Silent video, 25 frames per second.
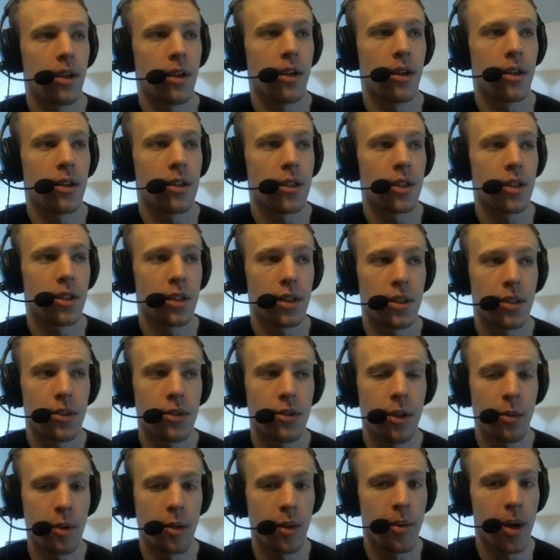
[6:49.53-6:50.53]
she's
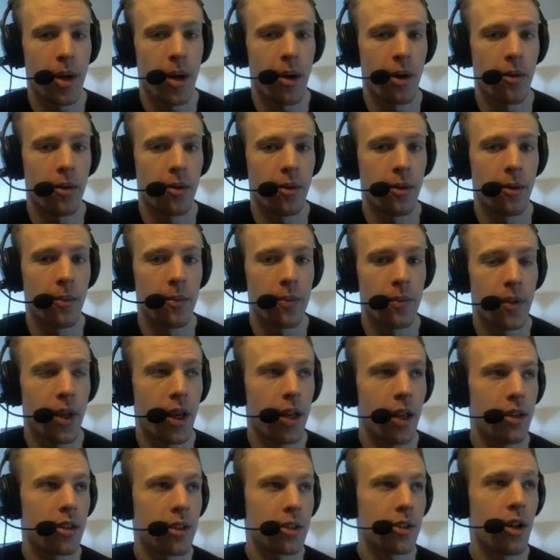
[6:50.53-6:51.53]
extremely powerful.
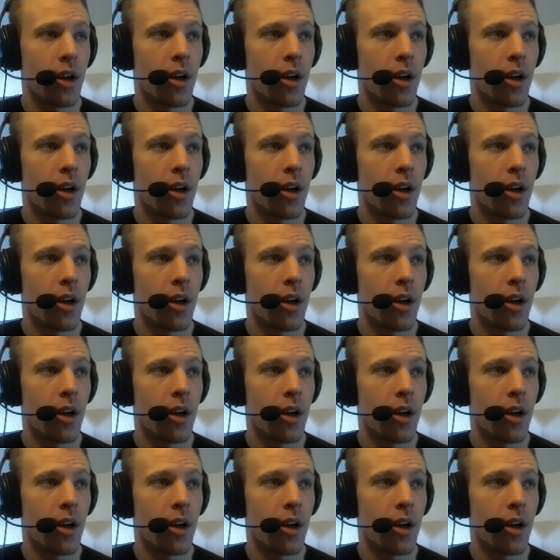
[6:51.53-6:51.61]
And